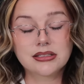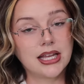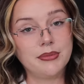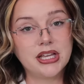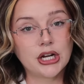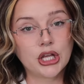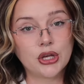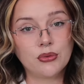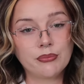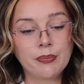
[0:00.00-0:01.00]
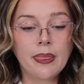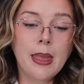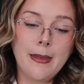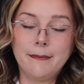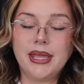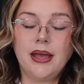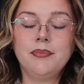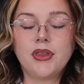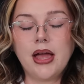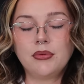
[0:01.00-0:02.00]
That'd be kind of cute. But
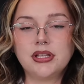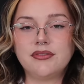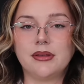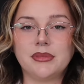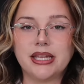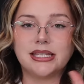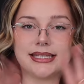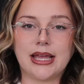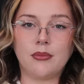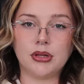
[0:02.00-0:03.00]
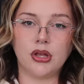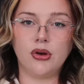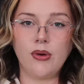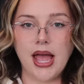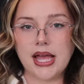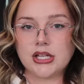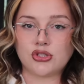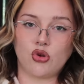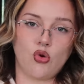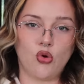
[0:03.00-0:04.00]
yeah, I will leave them linked down below
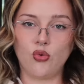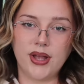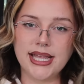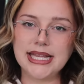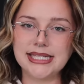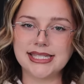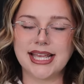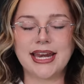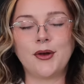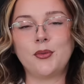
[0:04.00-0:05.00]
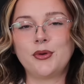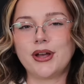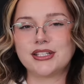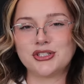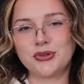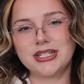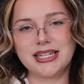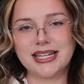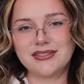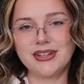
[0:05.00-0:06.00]
as always, and I hope you guys enjoyed
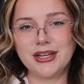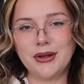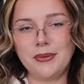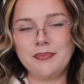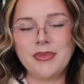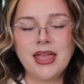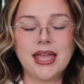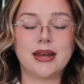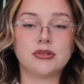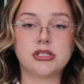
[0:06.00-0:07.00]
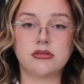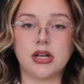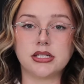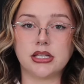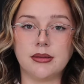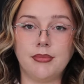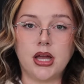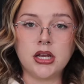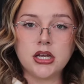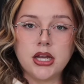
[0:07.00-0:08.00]
today's video, and I will see you guys in
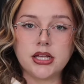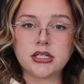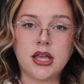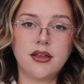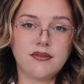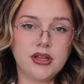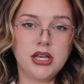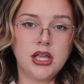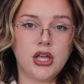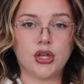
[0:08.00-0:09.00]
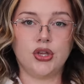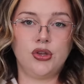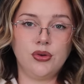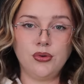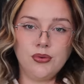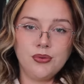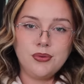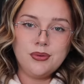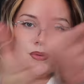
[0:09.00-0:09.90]
my next video.